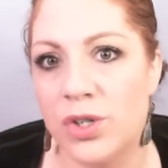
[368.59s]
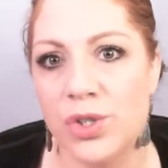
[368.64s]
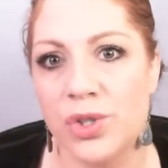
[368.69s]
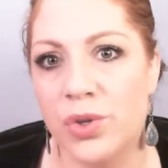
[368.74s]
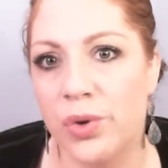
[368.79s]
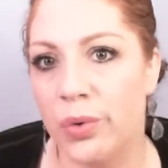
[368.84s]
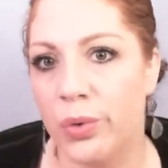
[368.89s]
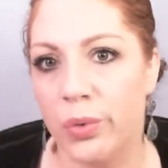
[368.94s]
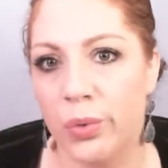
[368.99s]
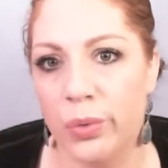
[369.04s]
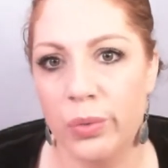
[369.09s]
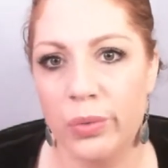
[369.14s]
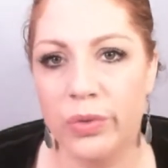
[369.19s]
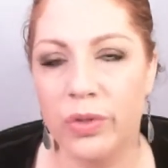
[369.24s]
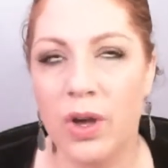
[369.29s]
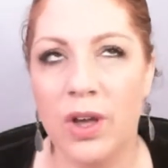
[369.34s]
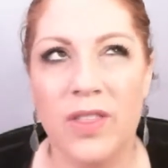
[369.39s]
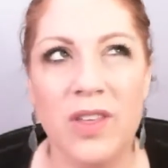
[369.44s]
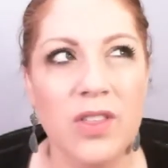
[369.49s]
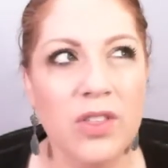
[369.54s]
So
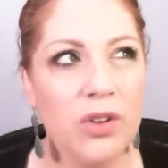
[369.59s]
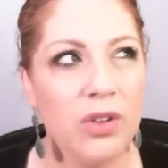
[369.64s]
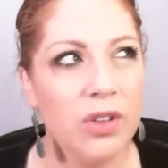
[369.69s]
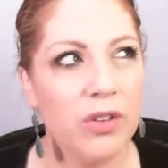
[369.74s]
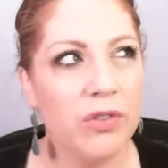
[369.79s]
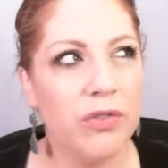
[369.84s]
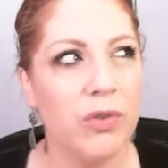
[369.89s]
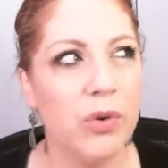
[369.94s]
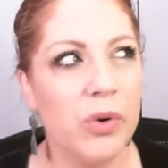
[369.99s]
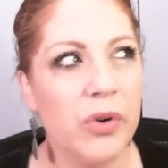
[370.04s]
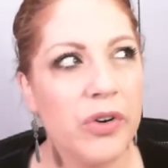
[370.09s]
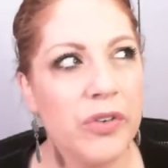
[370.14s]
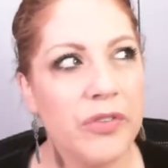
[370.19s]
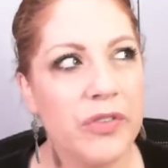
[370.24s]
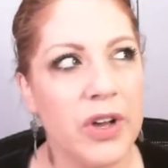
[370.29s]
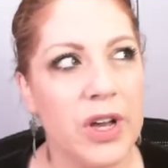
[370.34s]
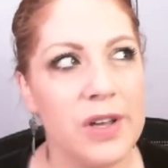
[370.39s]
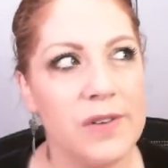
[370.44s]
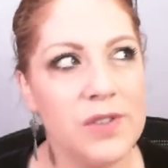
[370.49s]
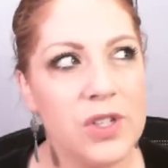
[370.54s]
I think they're like four or
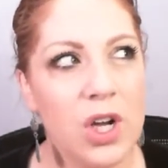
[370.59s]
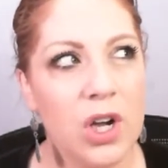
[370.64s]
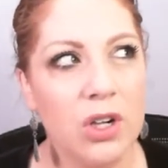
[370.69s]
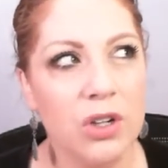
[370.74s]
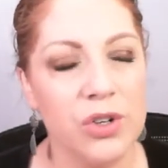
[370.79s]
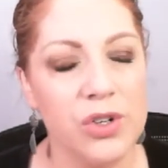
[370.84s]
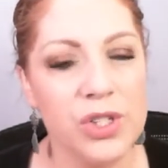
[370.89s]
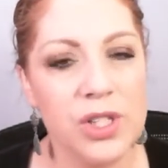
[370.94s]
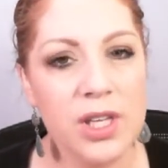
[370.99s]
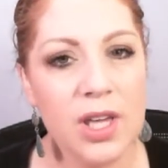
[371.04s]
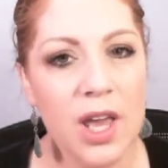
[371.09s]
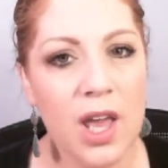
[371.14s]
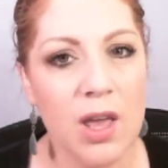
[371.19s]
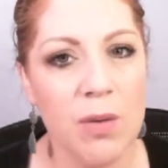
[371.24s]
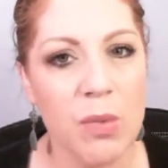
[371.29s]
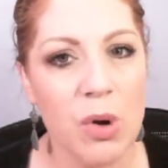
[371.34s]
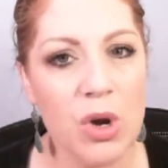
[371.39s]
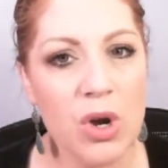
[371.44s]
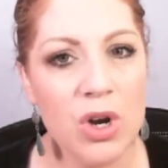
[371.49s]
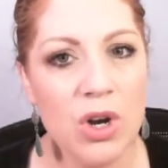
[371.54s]
five dollars at
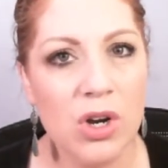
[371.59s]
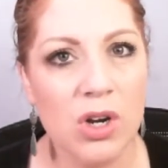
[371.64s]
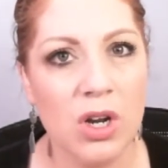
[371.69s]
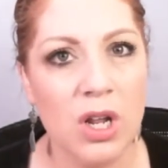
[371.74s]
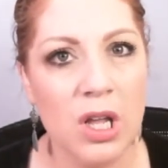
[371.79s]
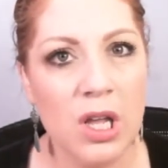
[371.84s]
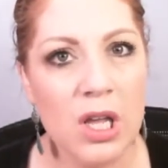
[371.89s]
Kmart